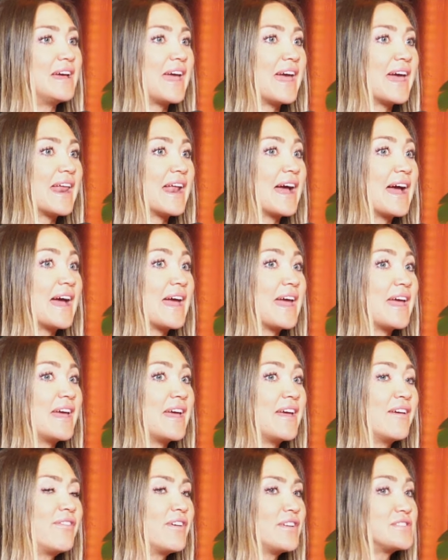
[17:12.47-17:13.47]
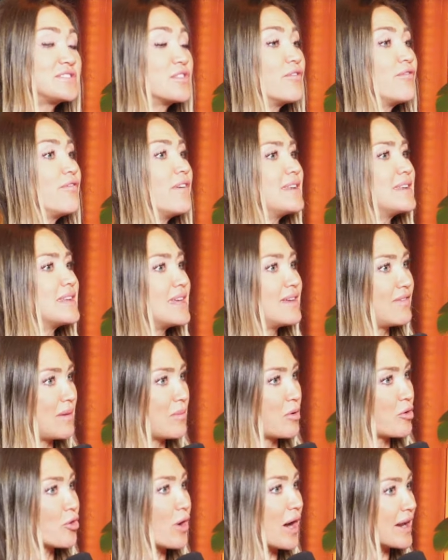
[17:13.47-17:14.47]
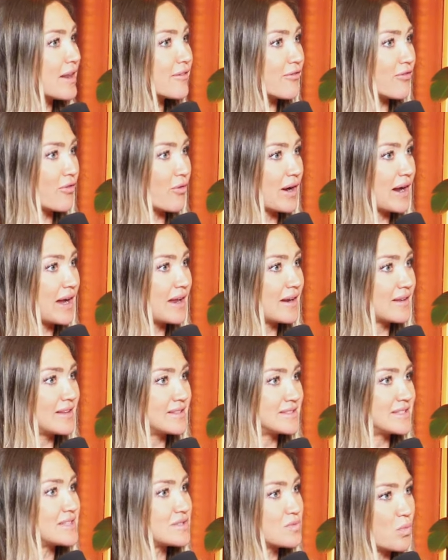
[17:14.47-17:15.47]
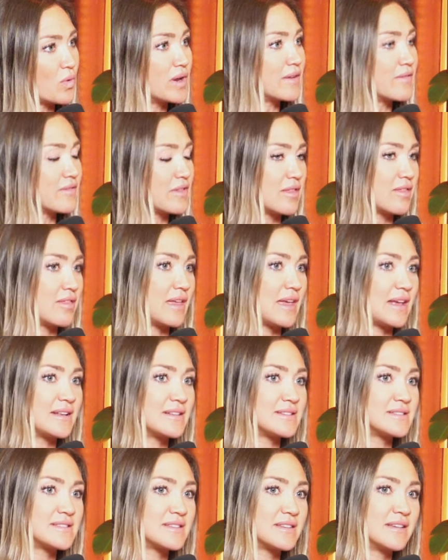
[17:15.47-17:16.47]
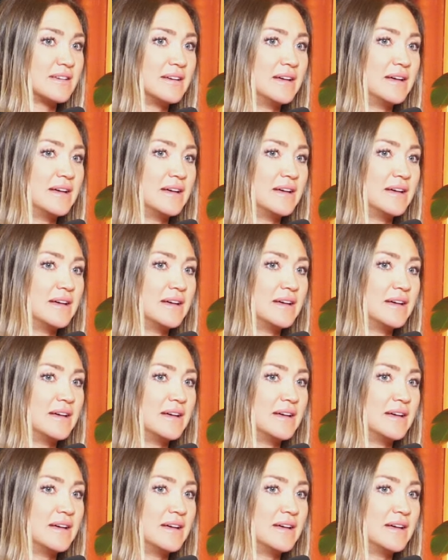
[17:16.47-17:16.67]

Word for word: and I it felt so fun to give him credit for it because that's one of the things